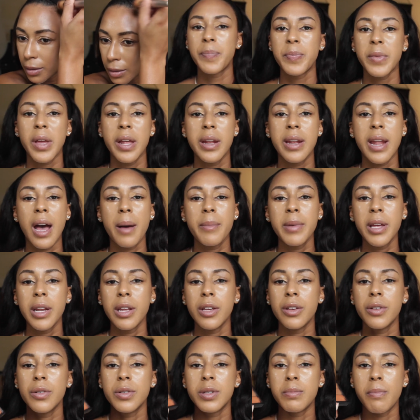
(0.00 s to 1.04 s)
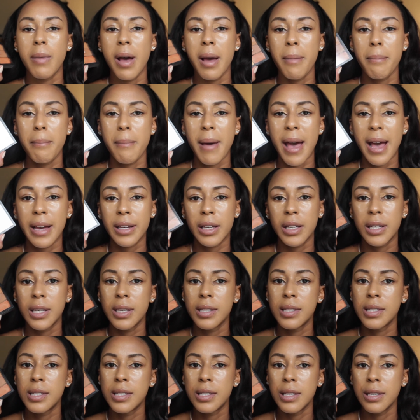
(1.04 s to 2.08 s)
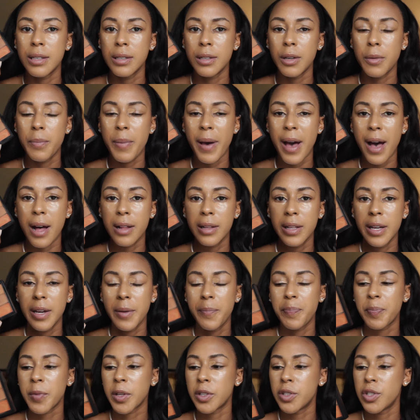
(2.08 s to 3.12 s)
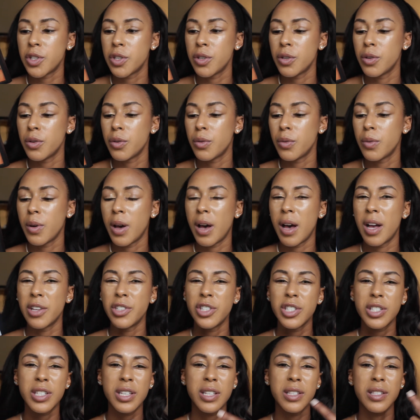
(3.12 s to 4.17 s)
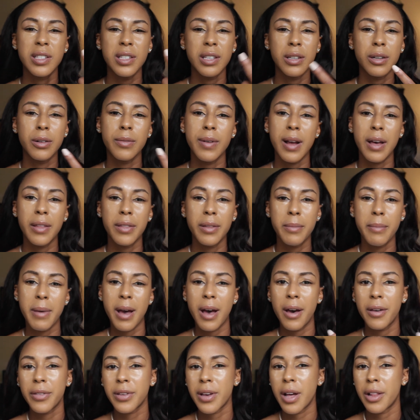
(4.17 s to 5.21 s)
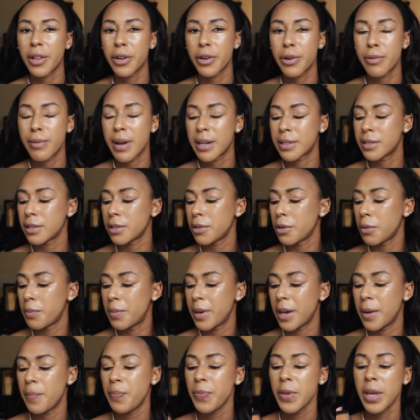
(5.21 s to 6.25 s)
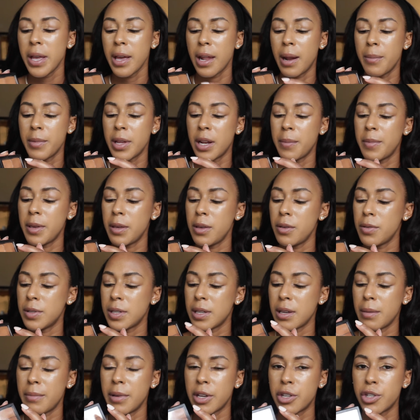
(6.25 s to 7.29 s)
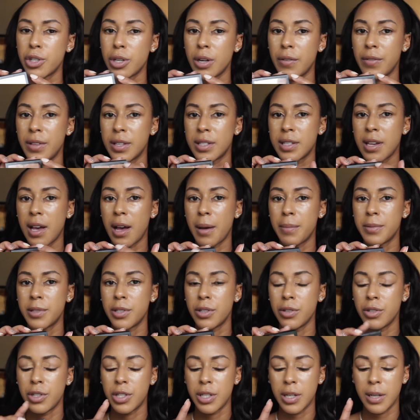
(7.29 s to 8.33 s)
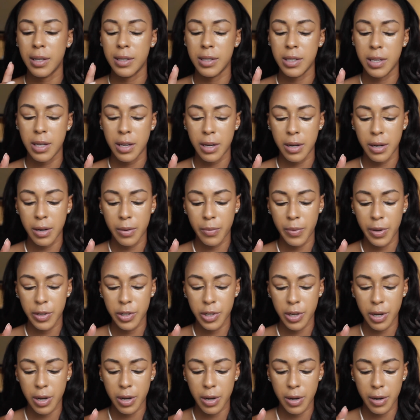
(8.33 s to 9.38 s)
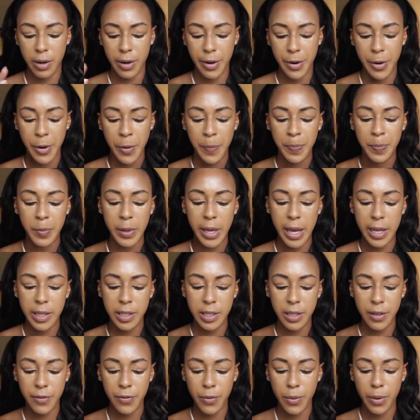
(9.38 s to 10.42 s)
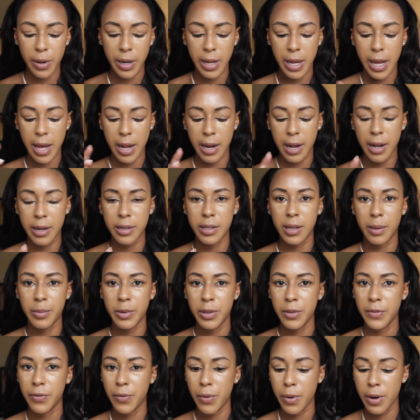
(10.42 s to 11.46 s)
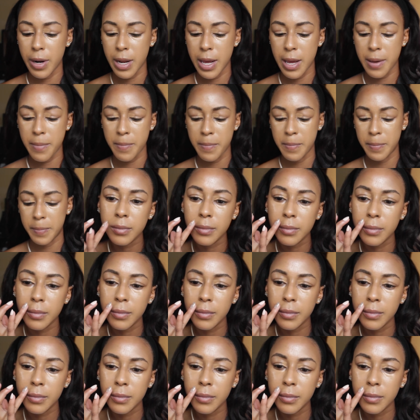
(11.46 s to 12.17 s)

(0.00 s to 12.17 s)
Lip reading: All right. Now I'm going to use my MAC Conceal palette to just conceal around the mouth, color correct a little bit, and I'm going to be using a mixture of the top two shades here, which are NC40 and NW40.